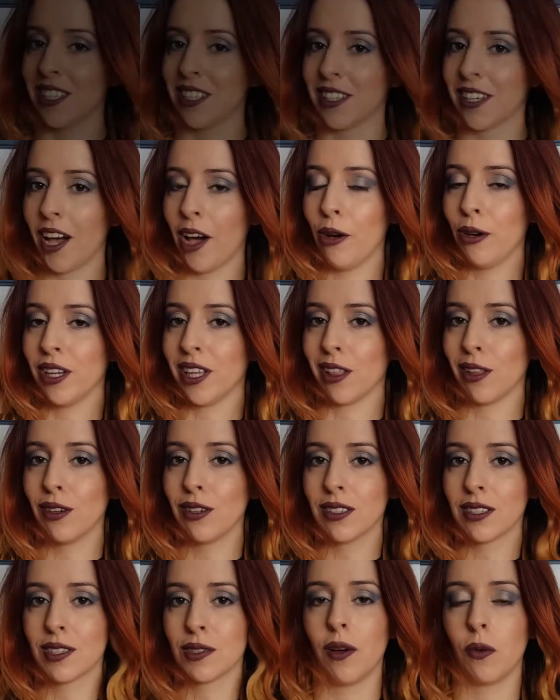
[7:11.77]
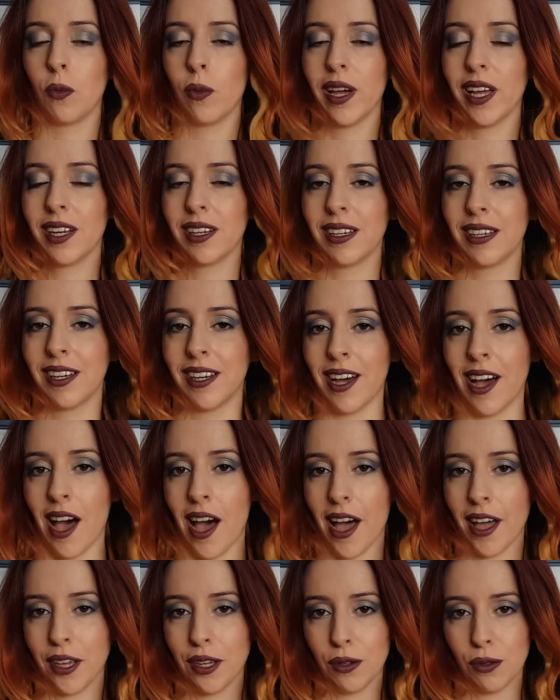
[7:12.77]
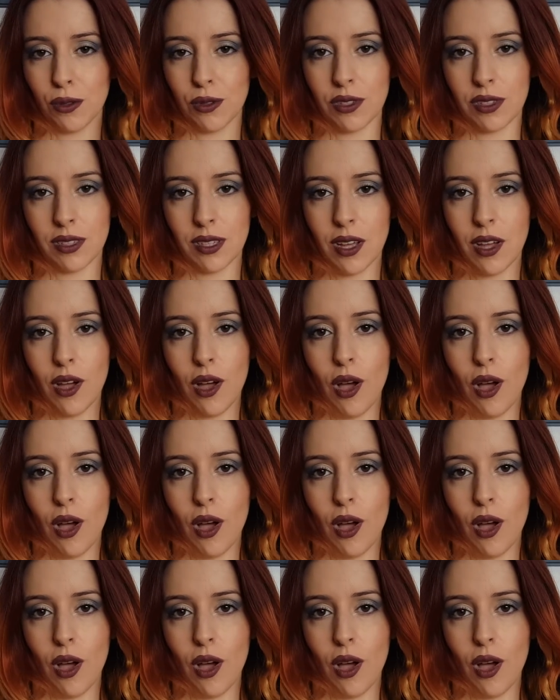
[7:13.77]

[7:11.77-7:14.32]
is how it looks when I use